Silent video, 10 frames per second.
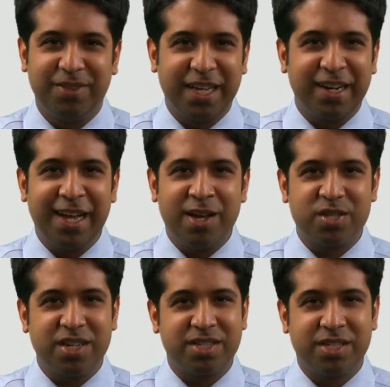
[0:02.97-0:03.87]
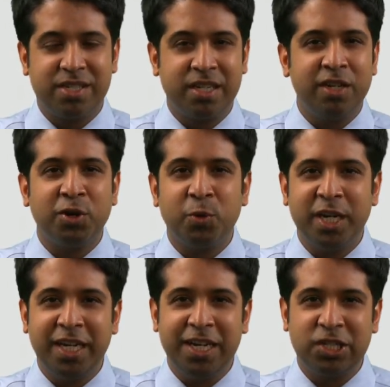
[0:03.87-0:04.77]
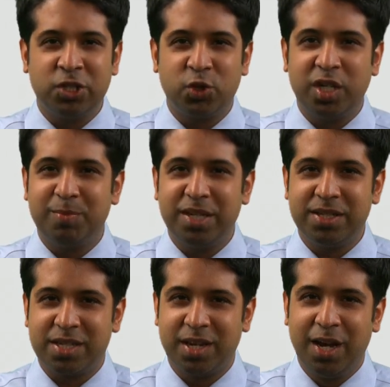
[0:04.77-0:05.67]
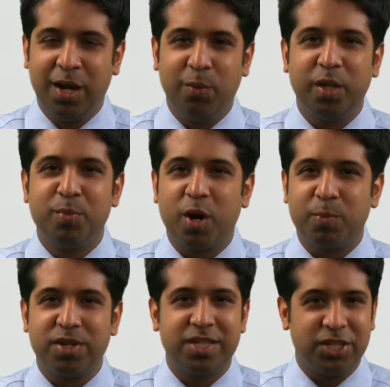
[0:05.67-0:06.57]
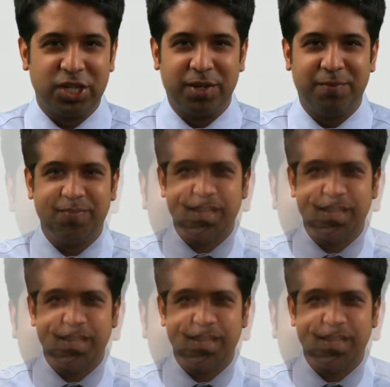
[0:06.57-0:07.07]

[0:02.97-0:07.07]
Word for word: that allows us to deliver radiation treatments with more precision.